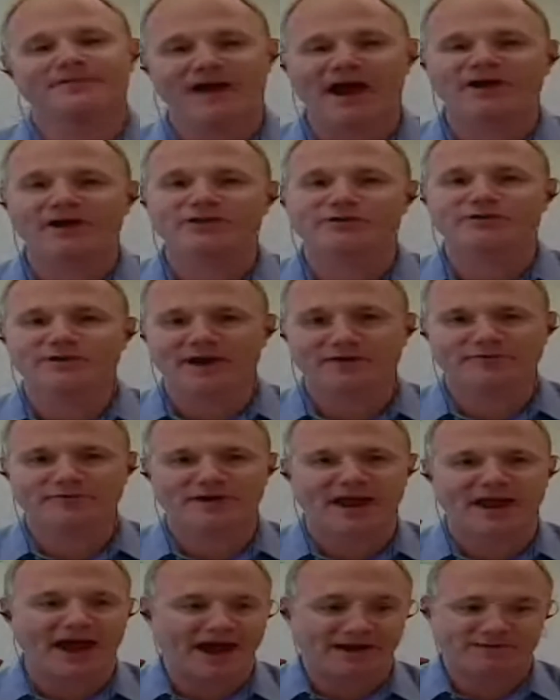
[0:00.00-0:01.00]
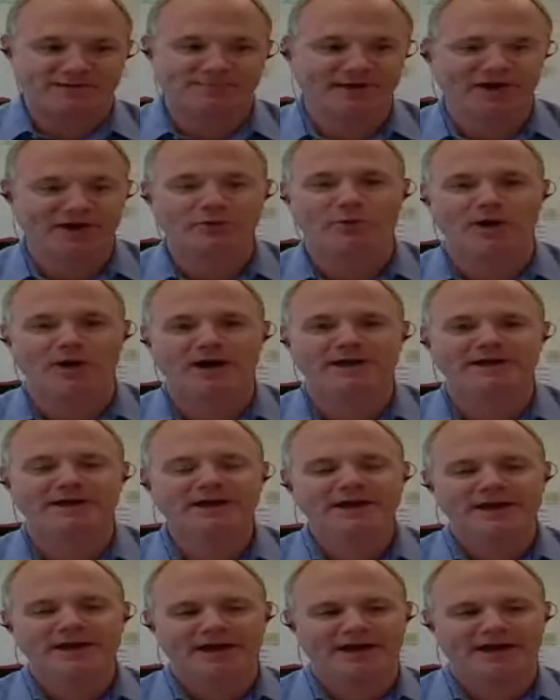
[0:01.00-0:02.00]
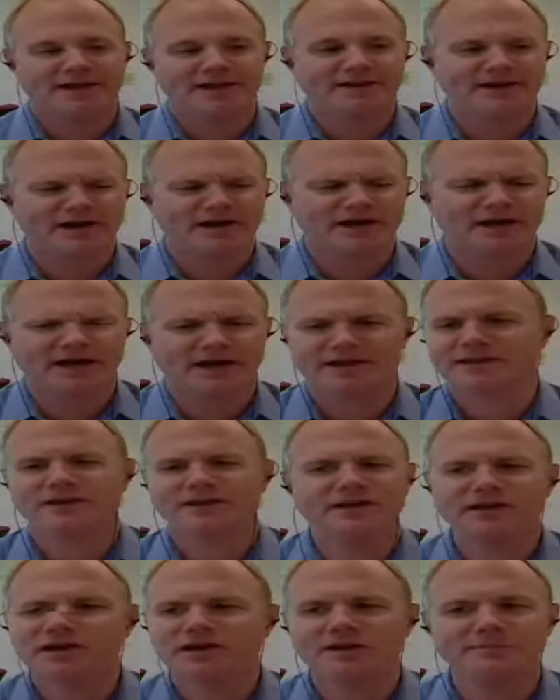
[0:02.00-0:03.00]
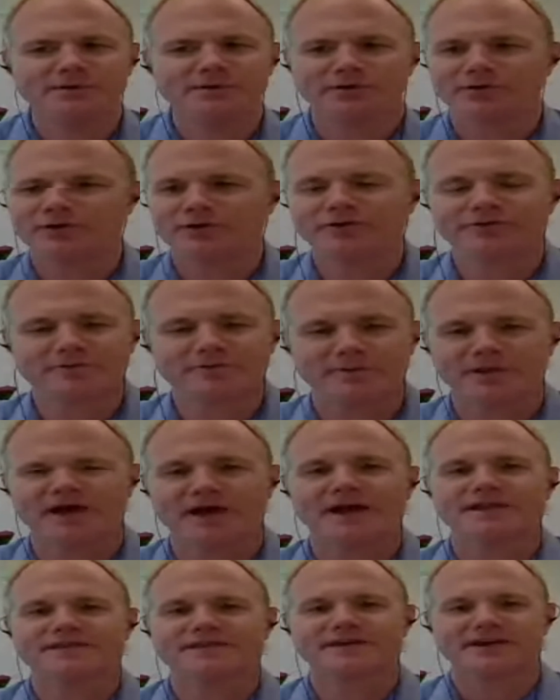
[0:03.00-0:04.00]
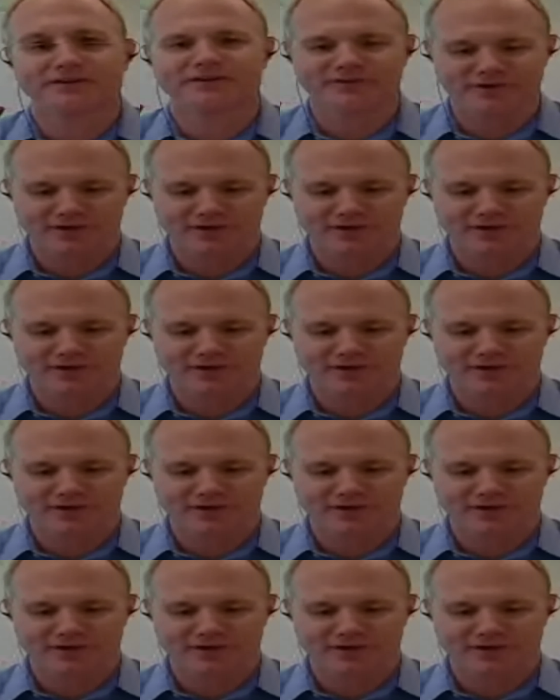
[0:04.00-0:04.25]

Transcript: how you can react. Pick one, and uh, and and you can build those from a lot of things.